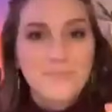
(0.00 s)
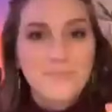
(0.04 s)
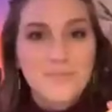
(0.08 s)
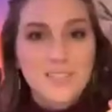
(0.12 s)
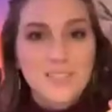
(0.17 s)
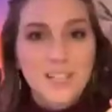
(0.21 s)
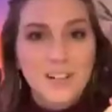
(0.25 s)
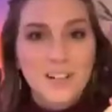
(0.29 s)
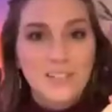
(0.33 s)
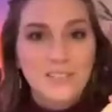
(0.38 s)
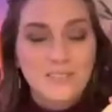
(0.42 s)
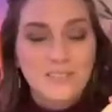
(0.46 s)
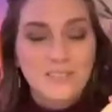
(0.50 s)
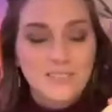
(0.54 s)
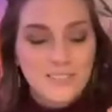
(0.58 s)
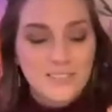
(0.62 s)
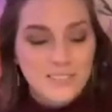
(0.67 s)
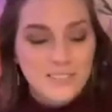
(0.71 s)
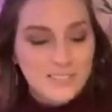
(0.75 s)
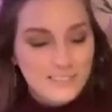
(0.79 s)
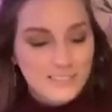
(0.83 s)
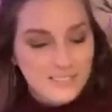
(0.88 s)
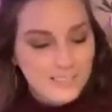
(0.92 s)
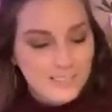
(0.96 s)
So
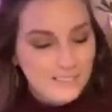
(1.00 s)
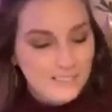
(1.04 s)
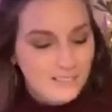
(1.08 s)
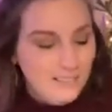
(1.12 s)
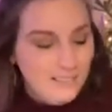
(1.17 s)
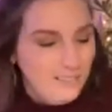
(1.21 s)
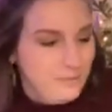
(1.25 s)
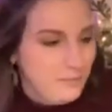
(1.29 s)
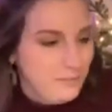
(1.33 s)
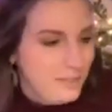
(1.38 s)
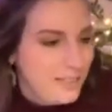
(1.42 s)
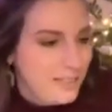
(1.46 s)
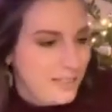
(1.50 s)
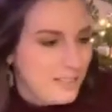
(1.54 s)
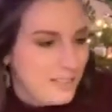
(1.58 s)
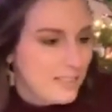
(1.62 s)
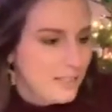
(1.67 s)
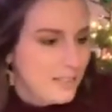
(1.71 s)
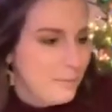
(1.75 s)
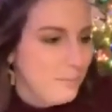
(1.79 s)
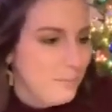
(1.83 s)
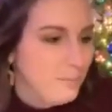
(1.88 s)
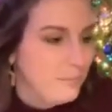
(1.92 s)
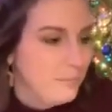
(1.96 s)
get
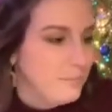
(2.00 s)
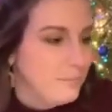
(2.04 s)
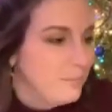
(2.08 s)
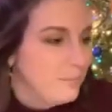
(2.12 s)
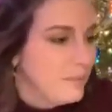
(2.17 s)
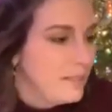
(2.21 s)
some